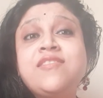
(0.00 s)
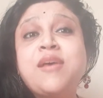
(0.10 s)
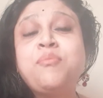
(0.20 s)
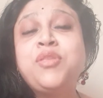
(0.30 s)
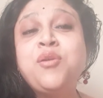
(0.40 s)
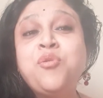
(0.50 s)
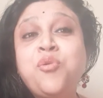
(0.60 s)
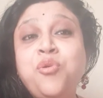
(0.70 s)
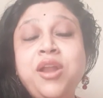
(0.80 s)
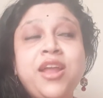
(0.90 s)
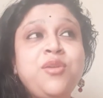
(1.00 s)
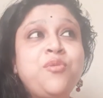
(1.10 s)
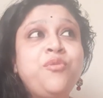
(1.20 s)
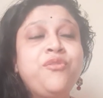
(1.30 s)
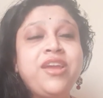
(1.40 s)
something good and
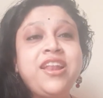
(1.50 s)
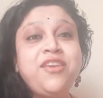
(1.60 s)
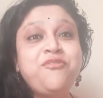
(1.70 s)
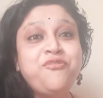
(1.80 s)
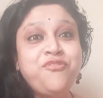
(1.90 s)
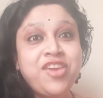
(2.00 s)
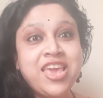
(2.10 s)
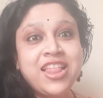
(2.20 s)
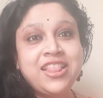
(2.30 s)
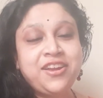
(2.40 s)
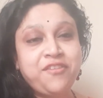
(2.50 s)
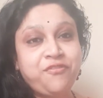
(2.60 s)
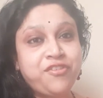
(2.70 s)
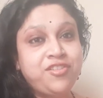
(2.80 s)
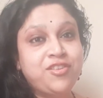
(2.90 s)
you really feel the
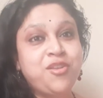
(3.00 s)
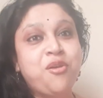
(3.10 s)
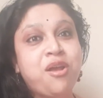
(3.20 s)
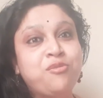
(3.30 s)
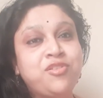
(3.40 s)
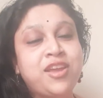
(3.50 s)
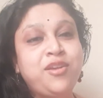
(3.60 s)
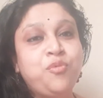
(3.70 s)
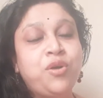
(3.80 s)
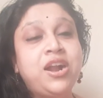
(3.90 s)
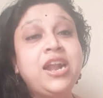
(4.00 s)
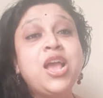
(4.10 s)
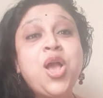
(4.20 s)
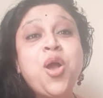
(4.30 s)
difference in your outside world,